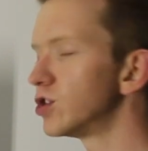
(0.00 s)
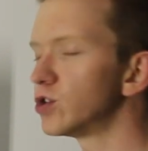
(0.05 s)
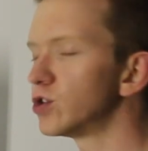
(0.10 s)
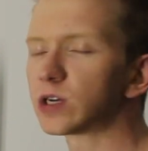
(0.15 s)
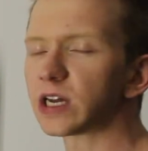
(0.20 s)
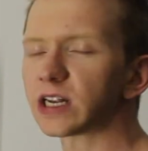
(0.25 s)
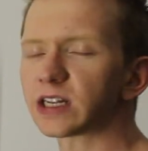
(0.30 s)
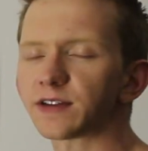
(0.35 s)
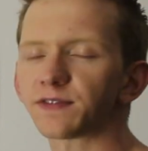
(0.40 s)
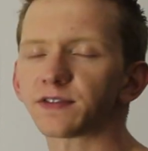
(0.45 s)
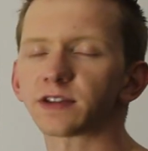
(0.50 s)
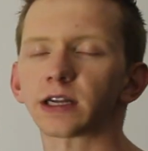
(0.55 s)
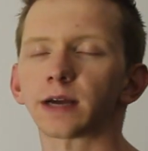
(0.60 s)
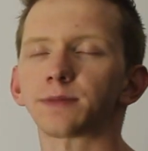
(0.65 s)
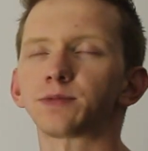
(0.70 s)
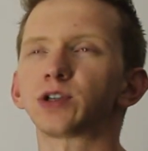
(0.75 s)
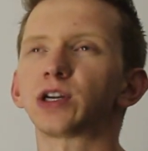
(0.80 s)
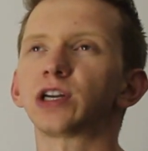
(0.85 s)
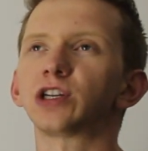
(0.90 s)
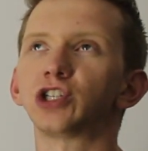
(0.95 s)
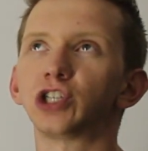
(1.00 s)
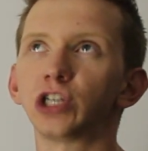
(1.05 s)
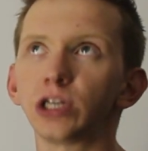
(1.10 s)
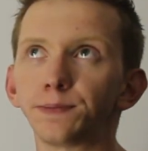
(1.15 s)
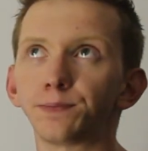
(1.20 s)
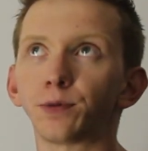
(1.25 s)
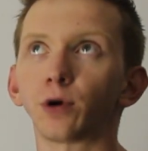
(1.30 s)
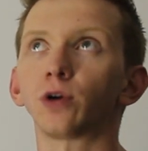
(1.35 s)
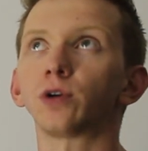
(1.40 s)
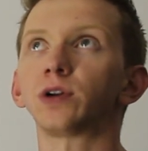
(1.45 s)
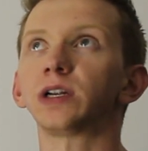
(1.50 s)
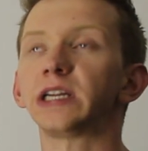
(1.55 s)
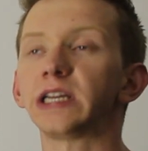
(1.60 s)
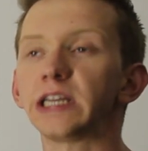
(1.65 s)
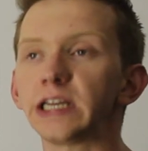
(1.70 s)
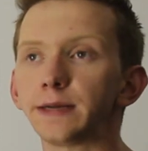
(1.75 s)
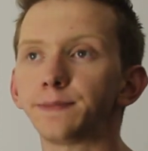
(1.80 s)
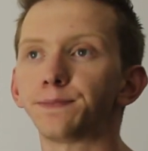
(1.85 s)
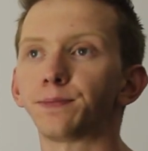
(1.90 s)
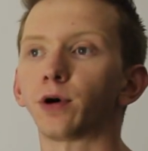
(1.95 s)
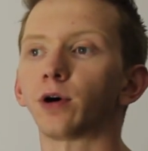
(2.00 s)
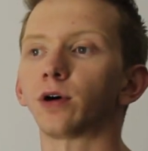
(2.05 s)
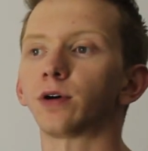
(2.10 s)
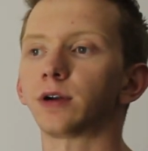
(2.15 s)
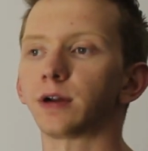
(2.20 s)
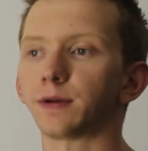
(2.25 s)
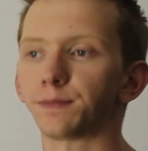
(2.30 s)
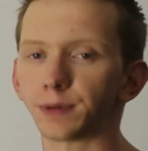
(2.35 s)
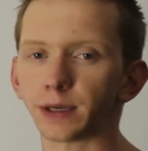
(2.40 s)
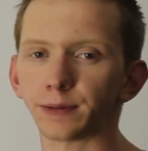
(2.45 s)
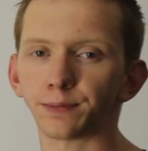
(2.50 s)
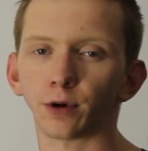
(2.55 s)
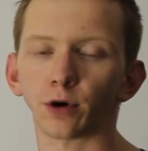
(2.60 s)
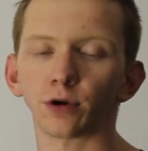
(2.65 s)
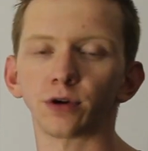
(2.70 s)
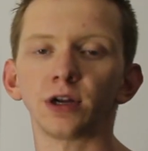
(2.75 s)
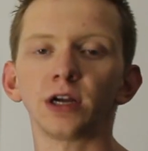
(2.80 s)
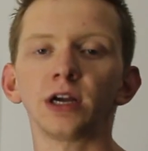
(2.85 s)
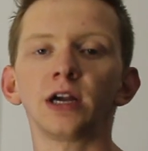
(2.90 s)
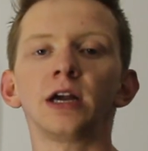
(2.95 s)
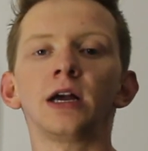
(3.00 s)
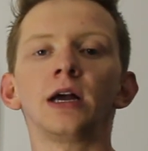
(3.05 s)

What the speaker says: You get different types. You get GPON, EPON and BPON.